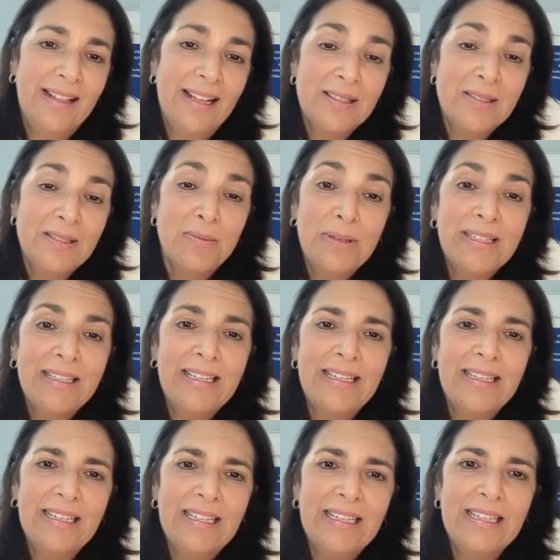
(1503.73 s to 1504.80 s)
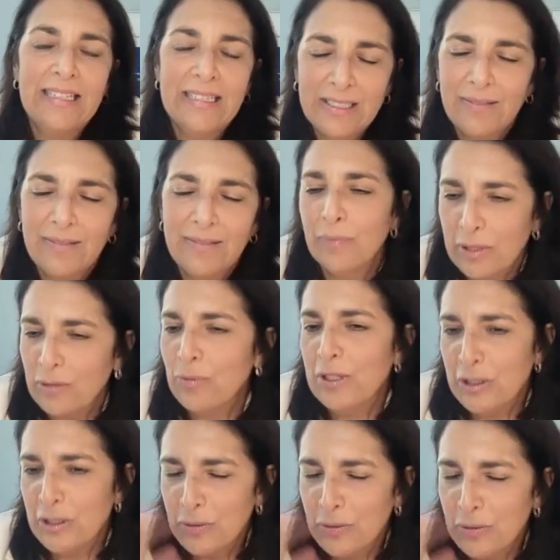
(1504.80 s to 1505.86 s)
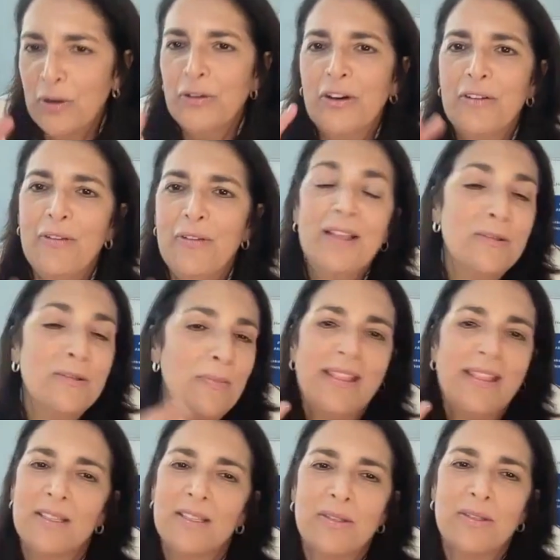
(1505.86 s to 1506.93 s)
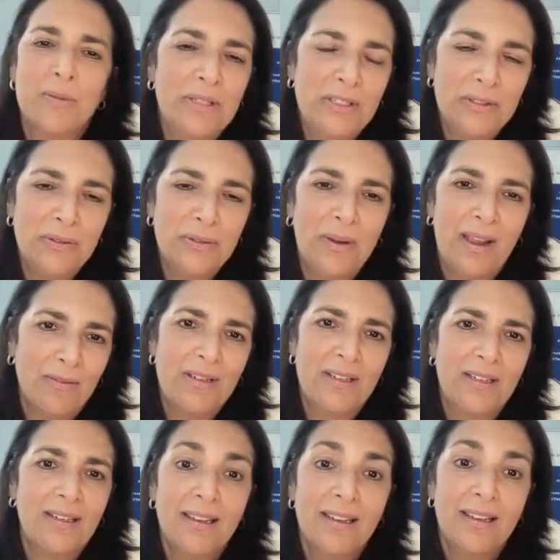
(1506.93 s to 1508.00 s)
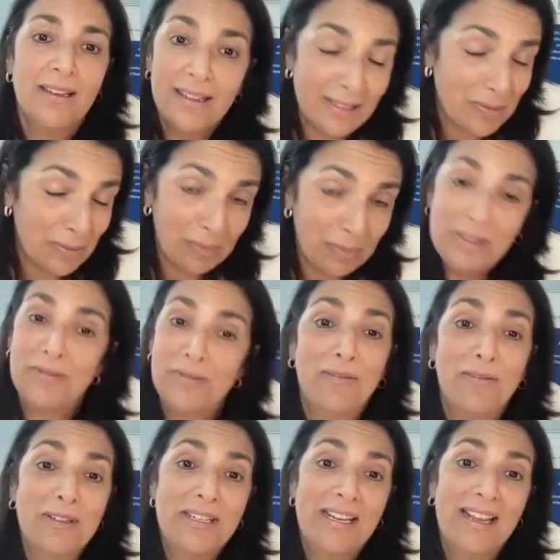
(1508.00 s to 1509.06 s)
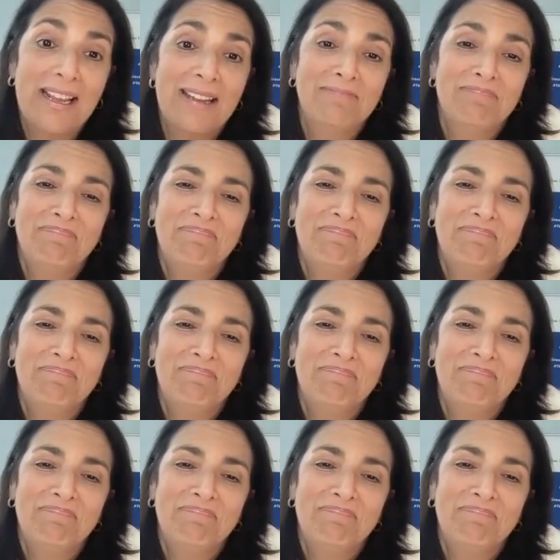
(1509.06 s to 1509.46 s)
And that's really, we do hold our events, but that's what we do every day.